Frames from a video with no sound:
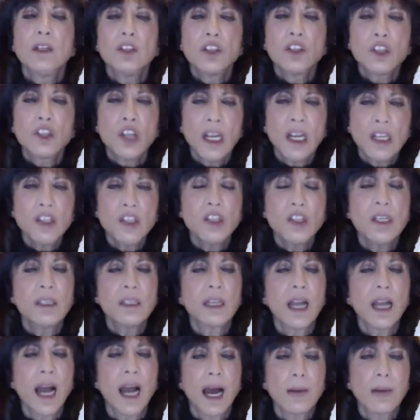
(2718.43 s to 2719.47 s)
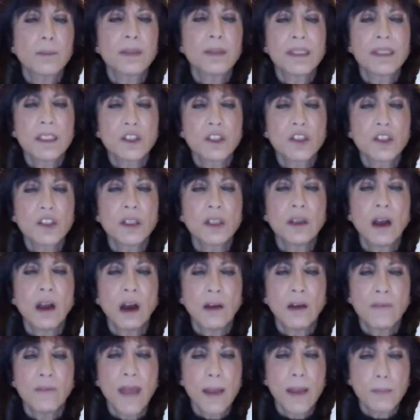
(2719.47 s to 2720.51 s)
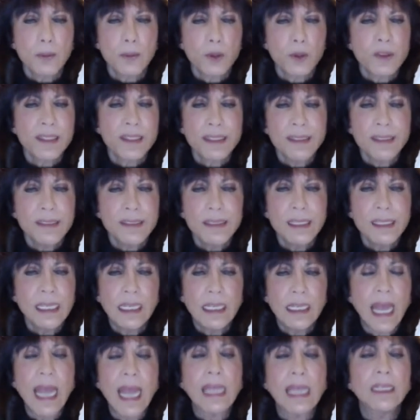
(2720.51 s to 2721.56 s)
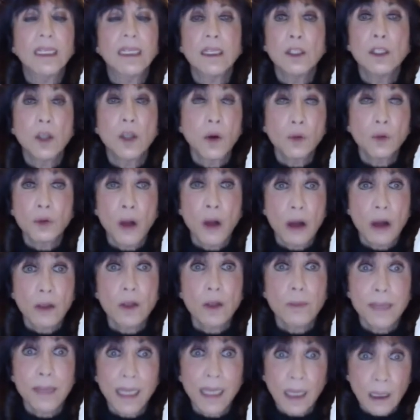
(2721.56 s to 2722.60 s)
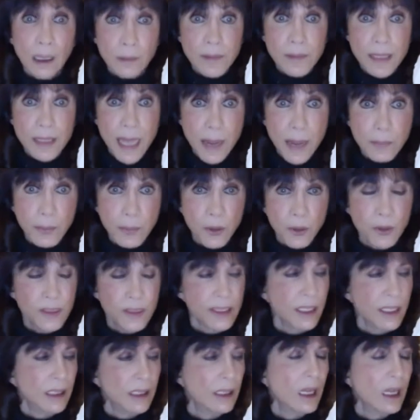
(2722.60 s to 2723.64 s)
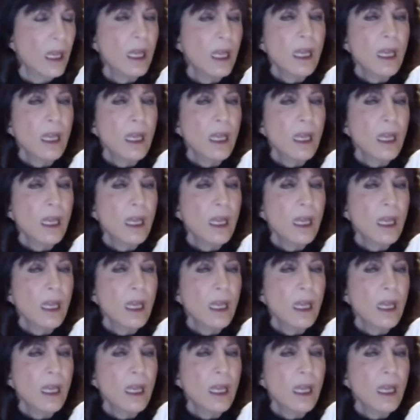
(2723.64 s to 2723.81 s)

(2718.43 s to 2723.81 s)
changing the composition of that person's DNA, and it no longer becomes that person.